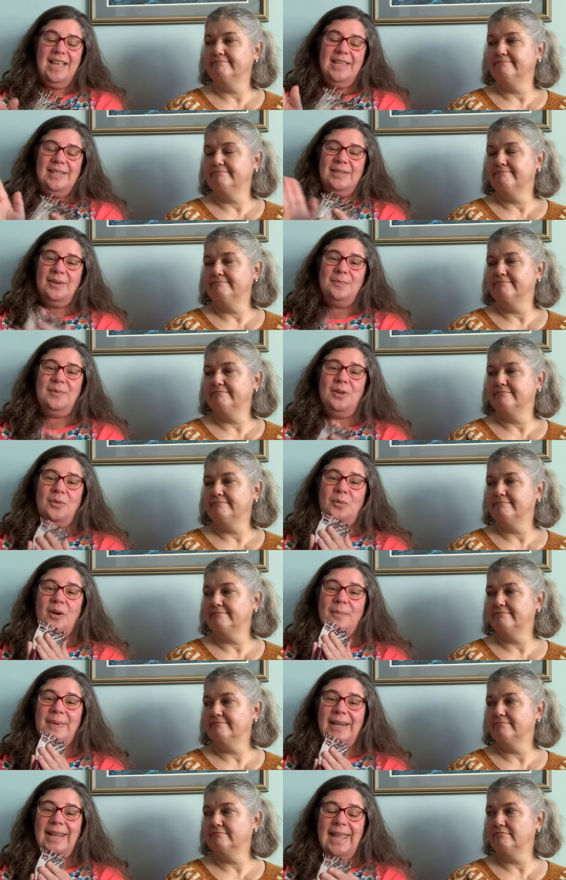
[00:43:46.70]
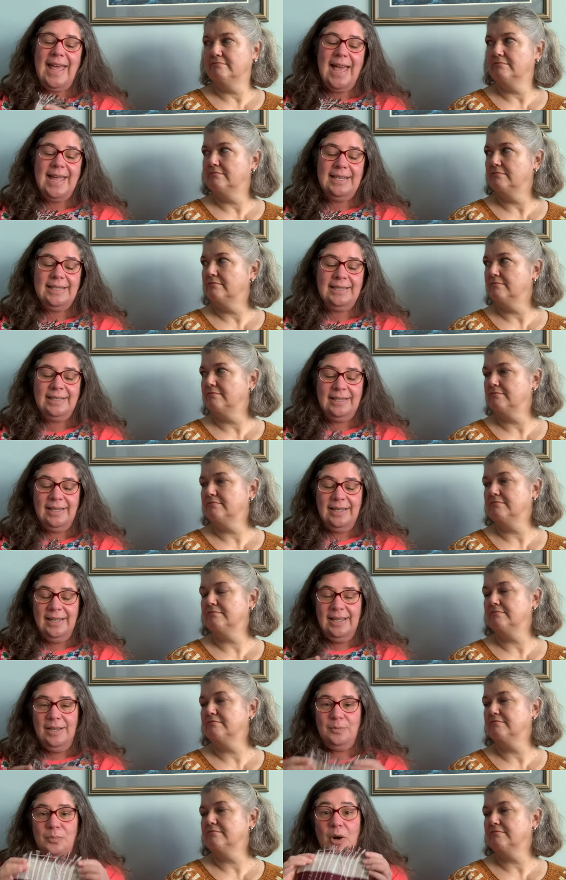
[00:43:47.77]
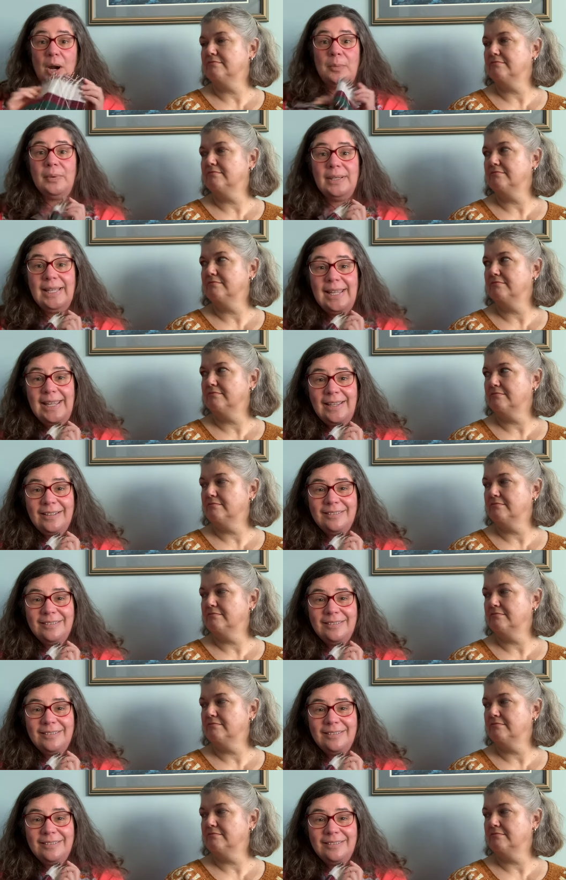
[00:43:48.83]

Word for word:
Speaker 1: so I'm gonna warp it again properly,